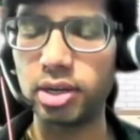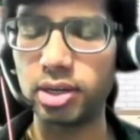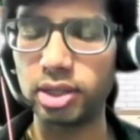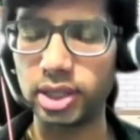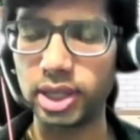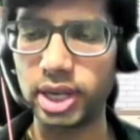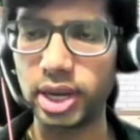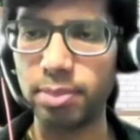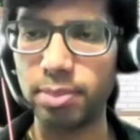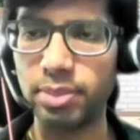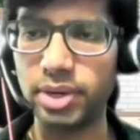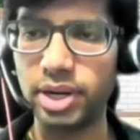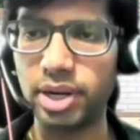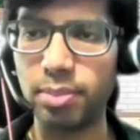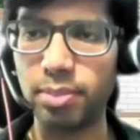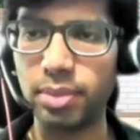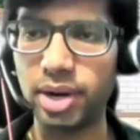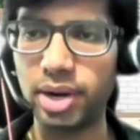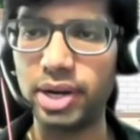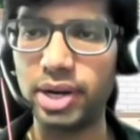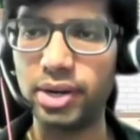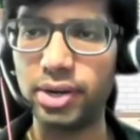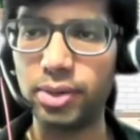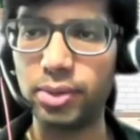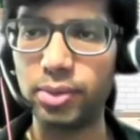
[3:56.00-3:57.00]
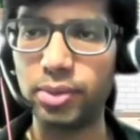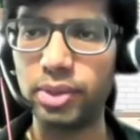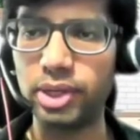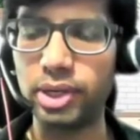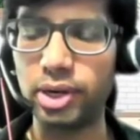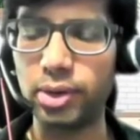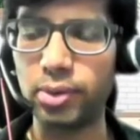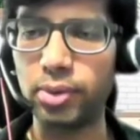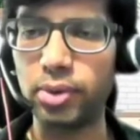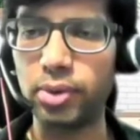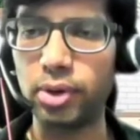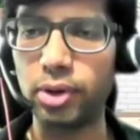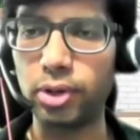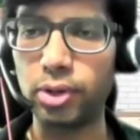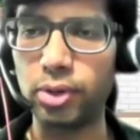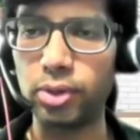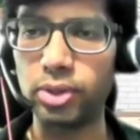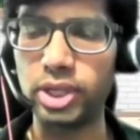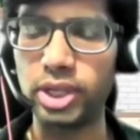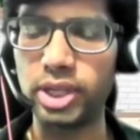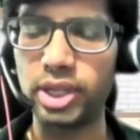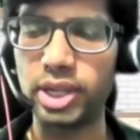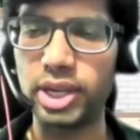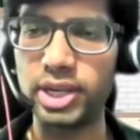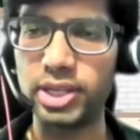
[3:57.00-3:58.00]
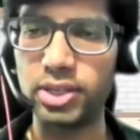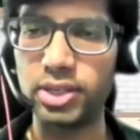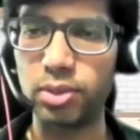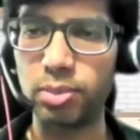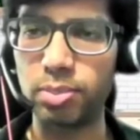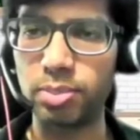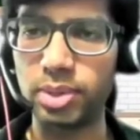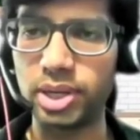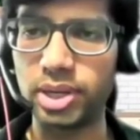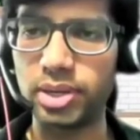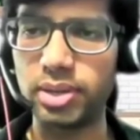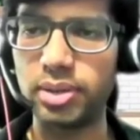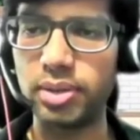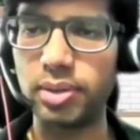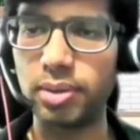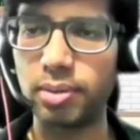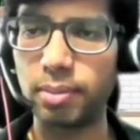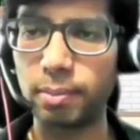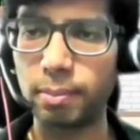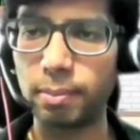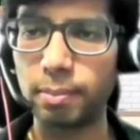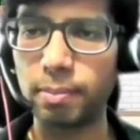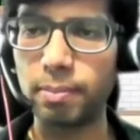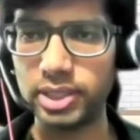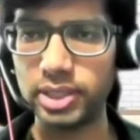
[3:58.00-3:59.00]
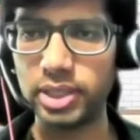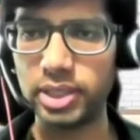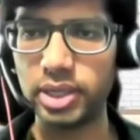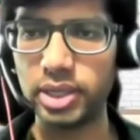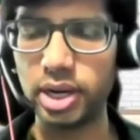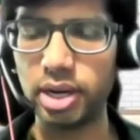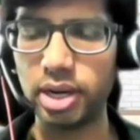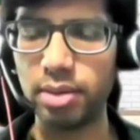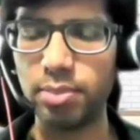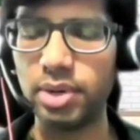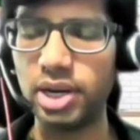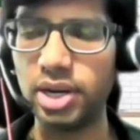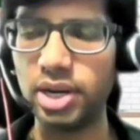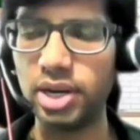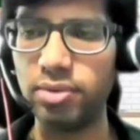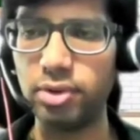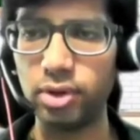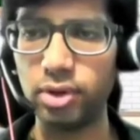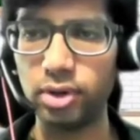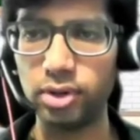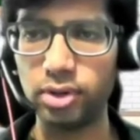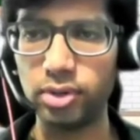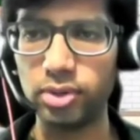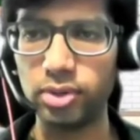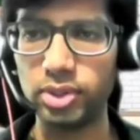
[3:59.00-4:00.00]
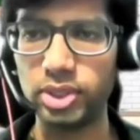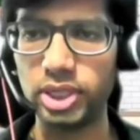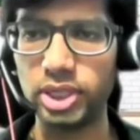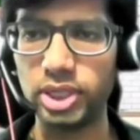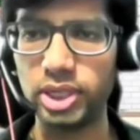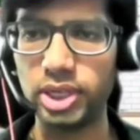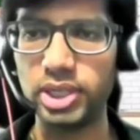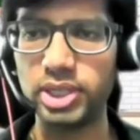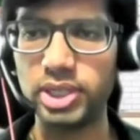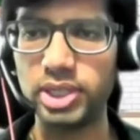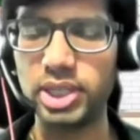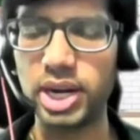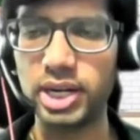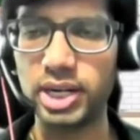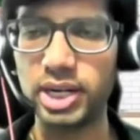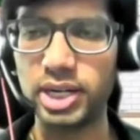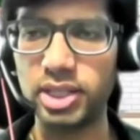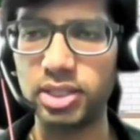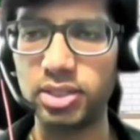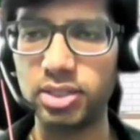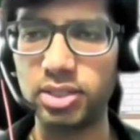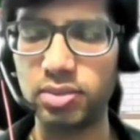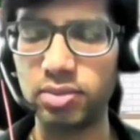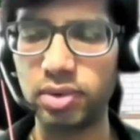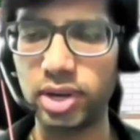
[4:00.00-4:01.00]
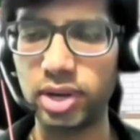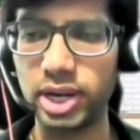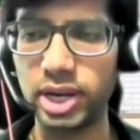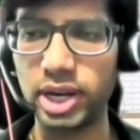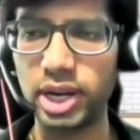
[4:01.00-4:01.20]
kept in mind to include all those in the SOP. I believe talk to seniors, that is very